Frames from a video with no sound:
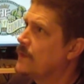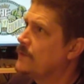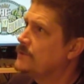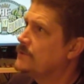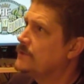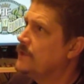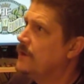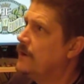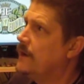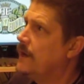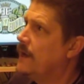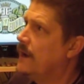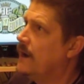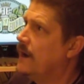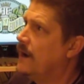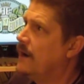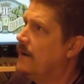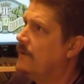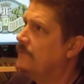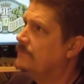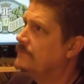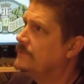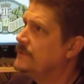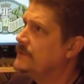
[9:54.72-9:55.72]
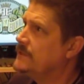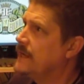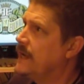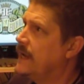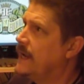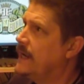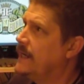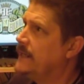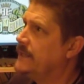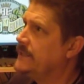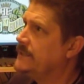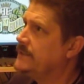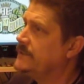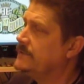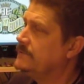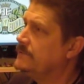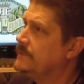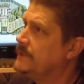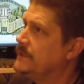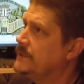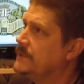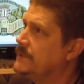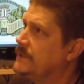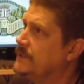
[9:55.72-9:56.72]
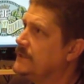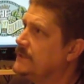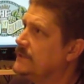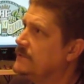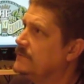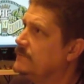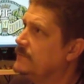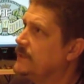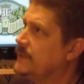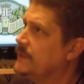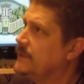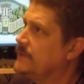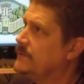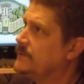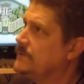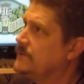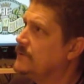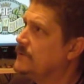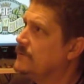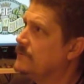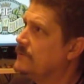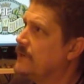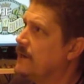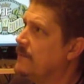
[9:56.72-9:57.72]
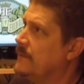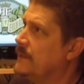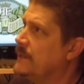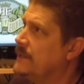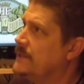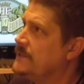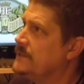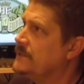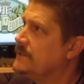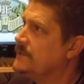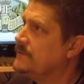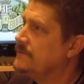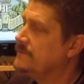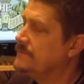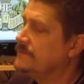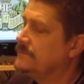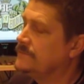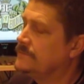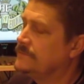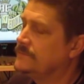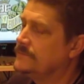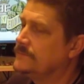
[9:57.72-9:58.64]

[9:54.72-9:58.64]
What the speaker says: slight aftertaste which is a bit sort of reminiscent of